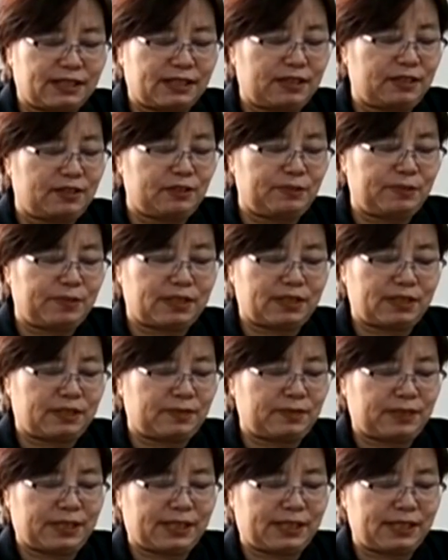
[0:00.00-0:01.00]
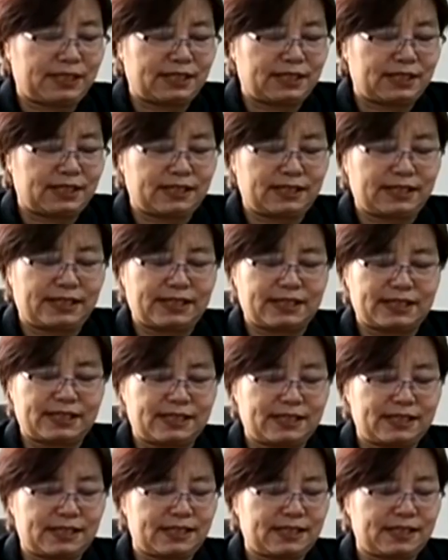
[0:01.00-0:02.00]
they will be conducting
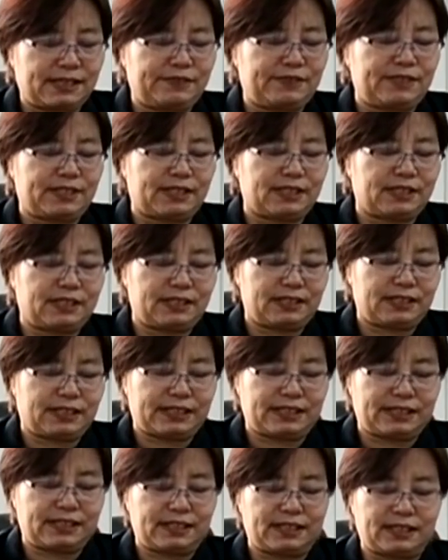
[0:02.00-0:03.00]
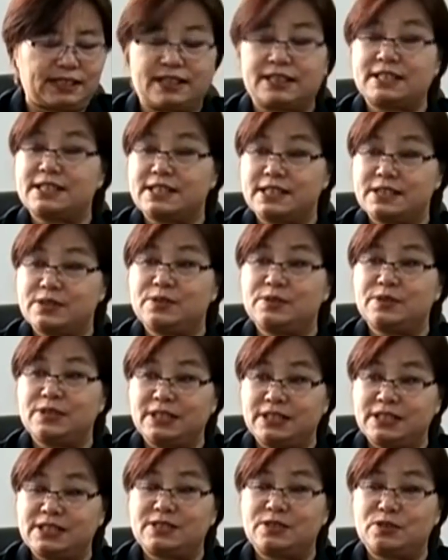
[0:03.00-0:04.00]
extensive jungle cutting exercise
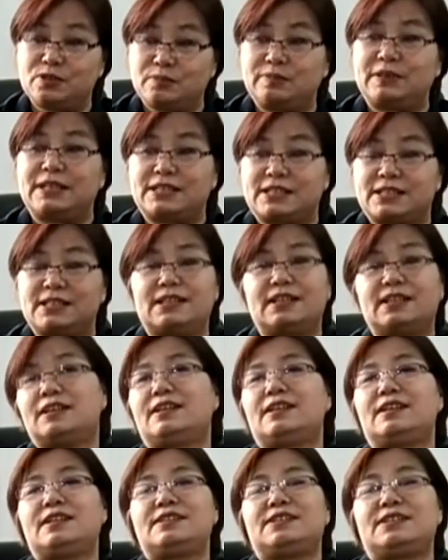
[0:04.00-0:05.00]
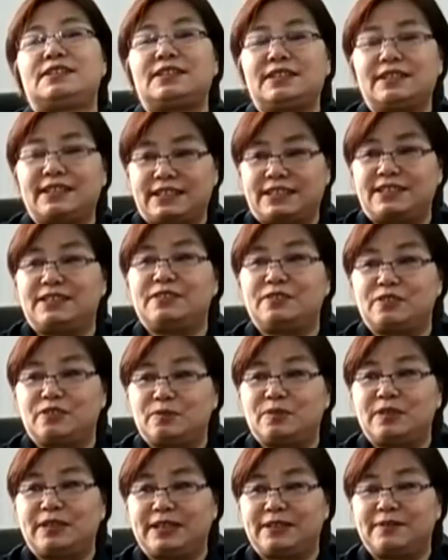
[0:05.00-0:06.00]
during these 2 months. Jungle cutting
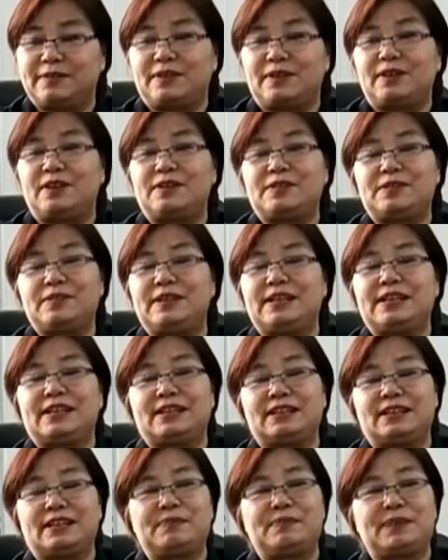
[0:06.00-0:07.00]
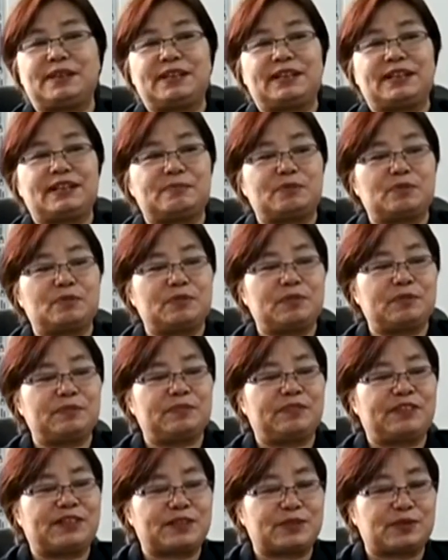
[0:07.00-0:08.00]
group will like you. Or extra manic
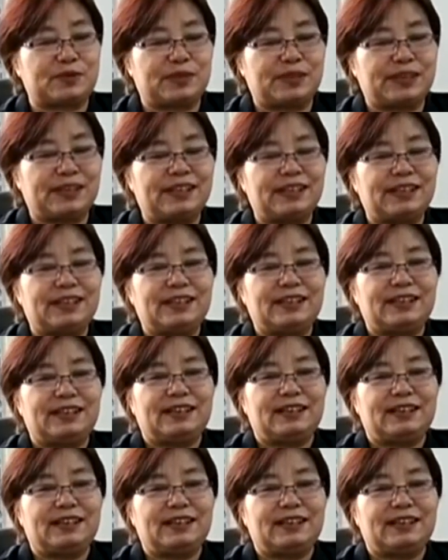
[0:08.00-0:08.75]
problem face curry.